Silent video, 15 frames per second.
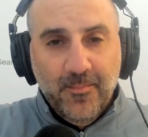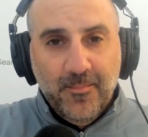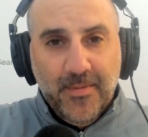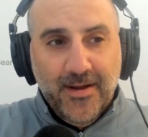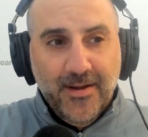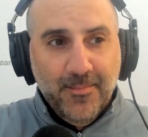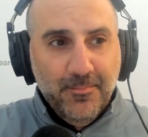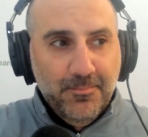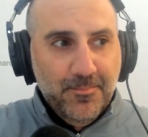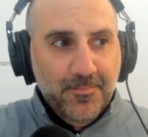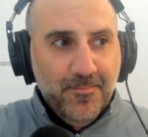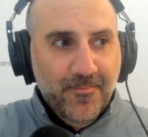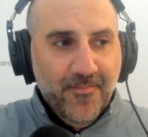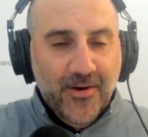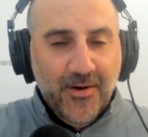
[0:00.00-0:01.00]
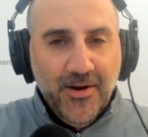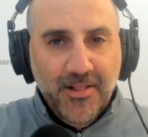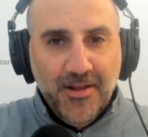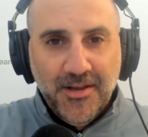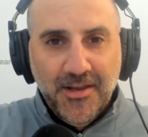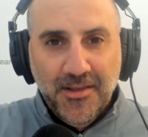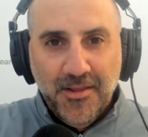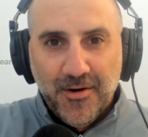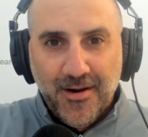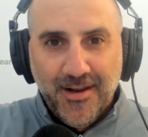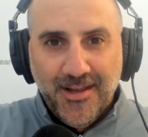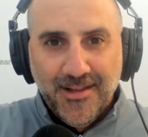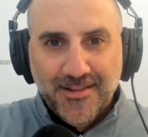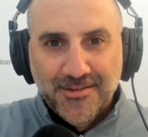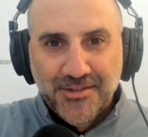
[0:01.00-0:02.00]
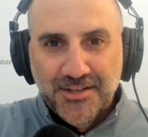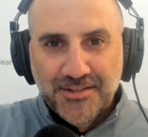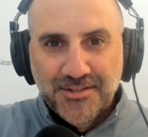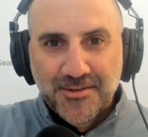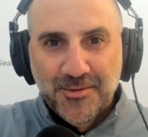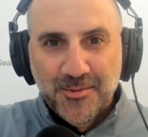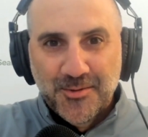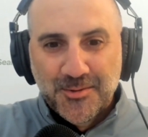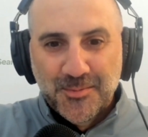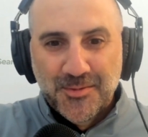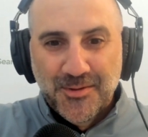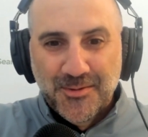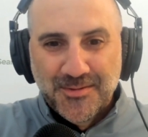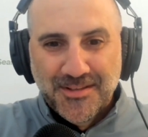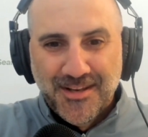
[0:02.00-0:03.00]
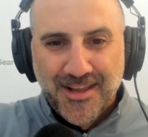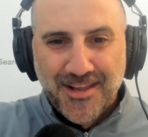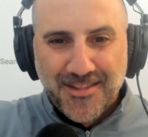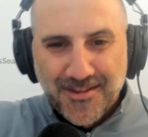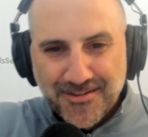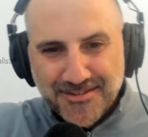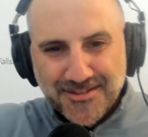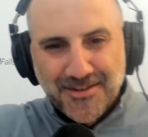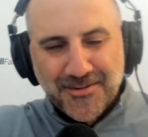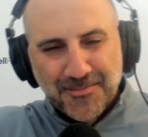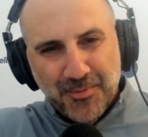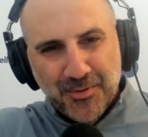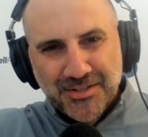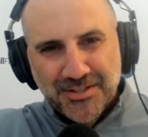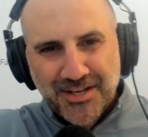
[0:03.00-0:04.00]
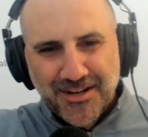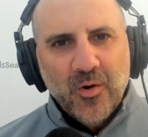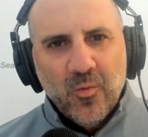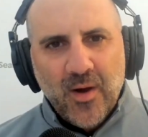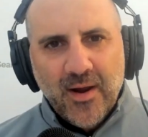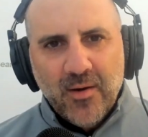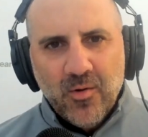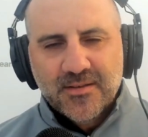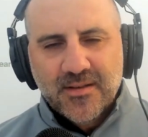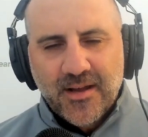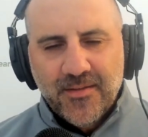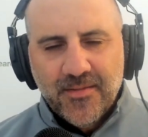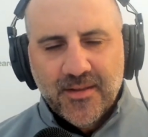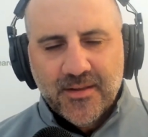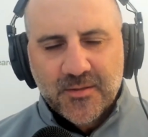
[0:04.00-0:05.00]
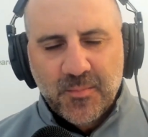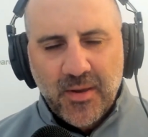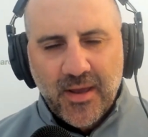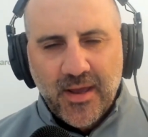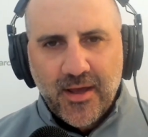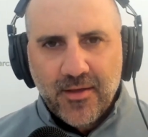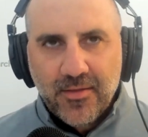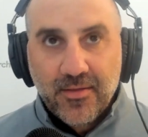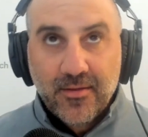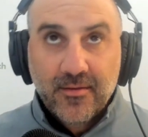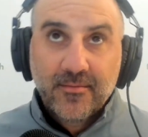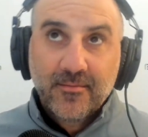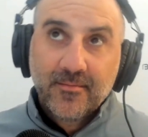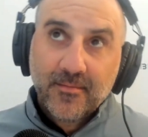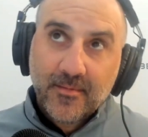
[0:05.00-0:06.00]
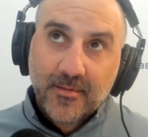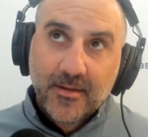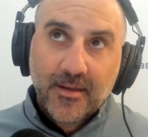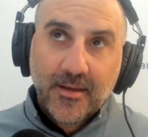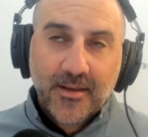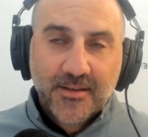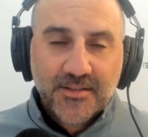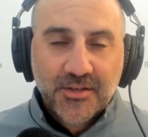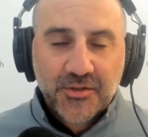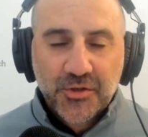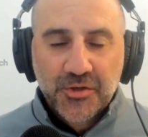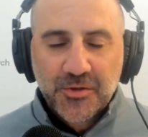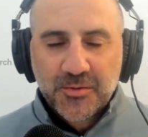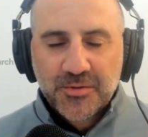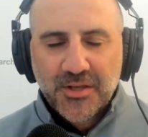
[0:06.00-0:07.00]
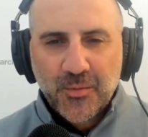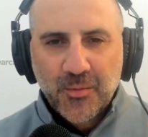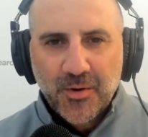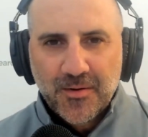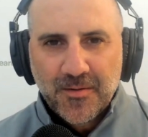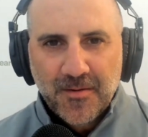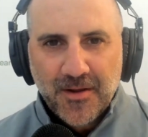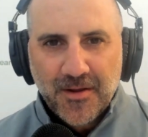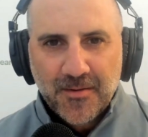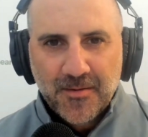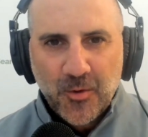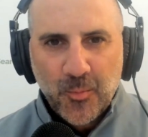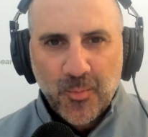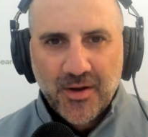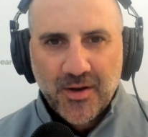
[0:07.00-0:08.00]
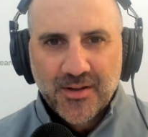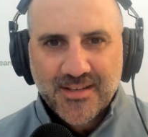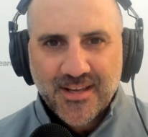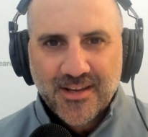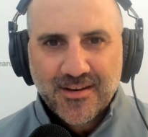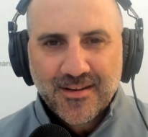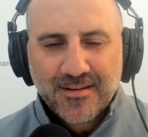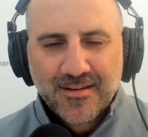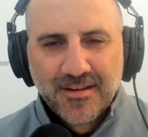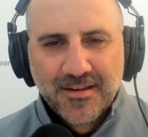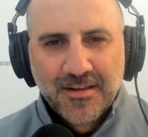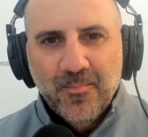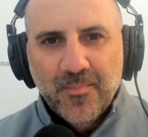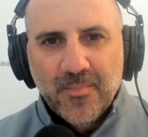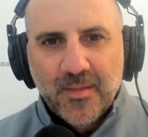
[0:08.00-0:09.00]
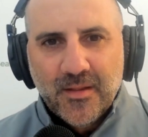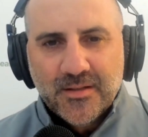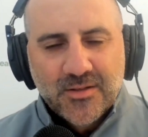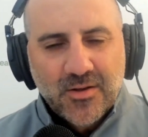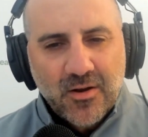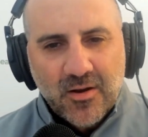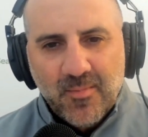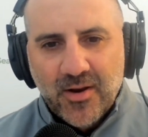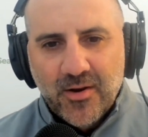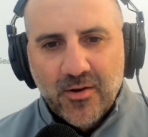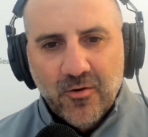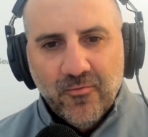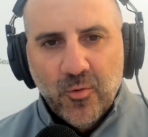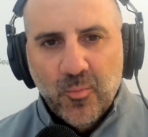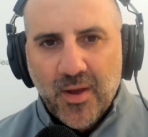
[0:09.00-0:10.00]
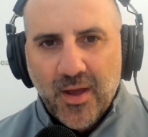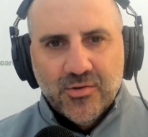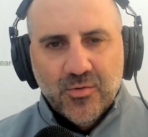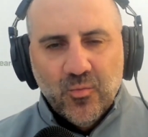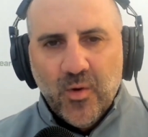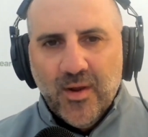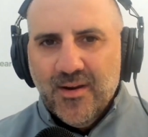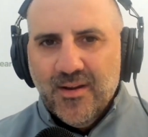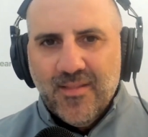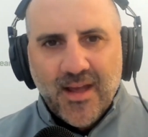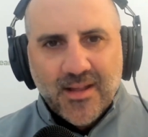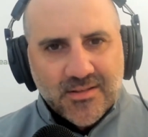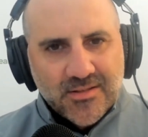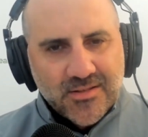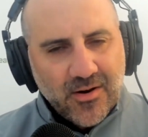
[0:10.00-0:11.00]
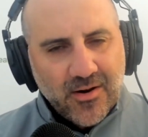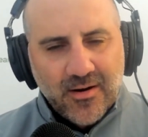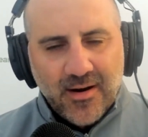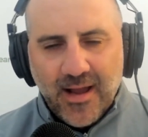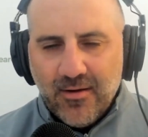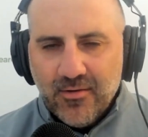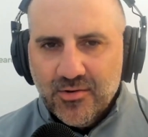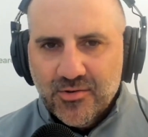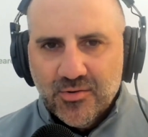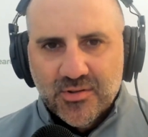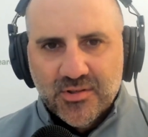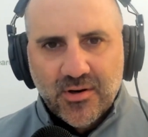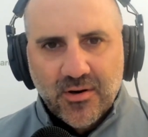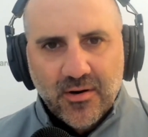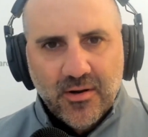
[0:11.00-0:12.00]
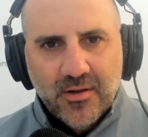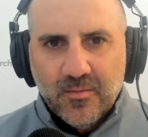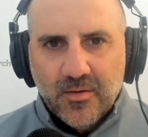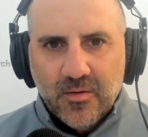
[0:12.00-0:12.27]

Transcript: I'm very lucky that I get the chance to do this with you today, though. So appreciate it. While we're on this path, I guess I shouldn't use that word, no pun intended. Let's talk about InterviewPath. When did that start? How did you start it?